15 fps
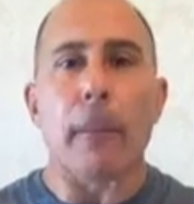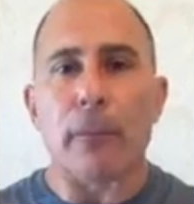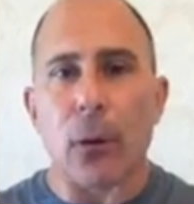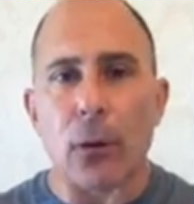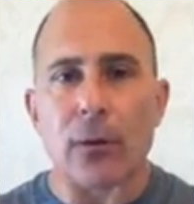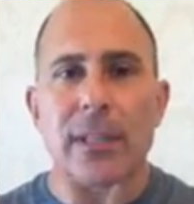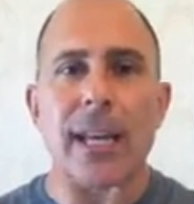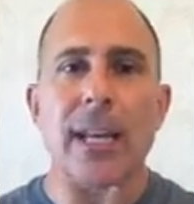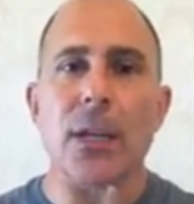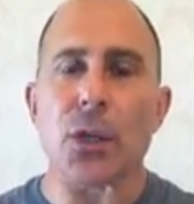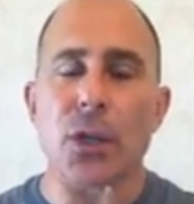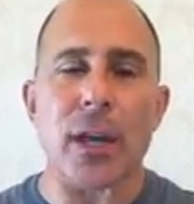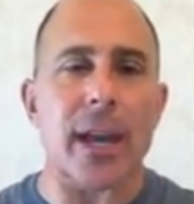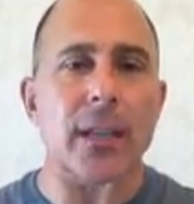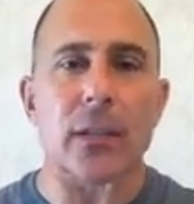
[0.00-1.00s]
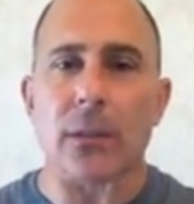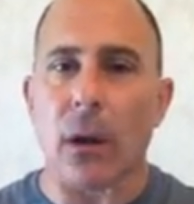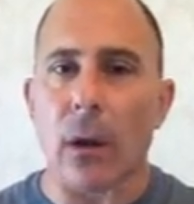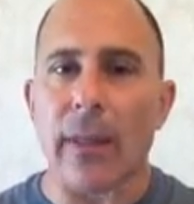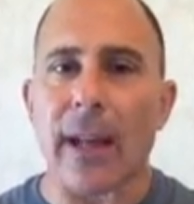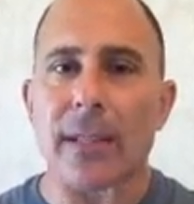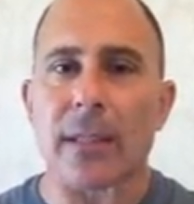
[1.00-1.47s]
protein shakes, and
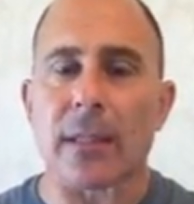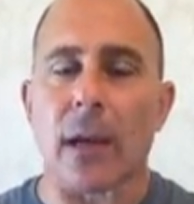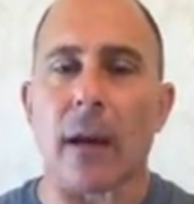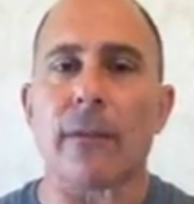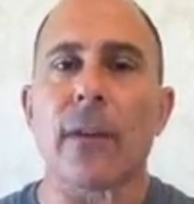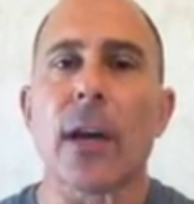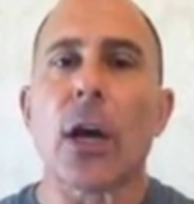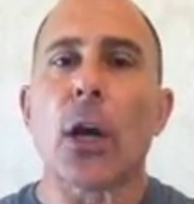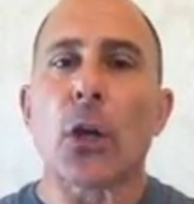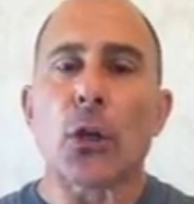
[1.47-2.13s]
all that stuff,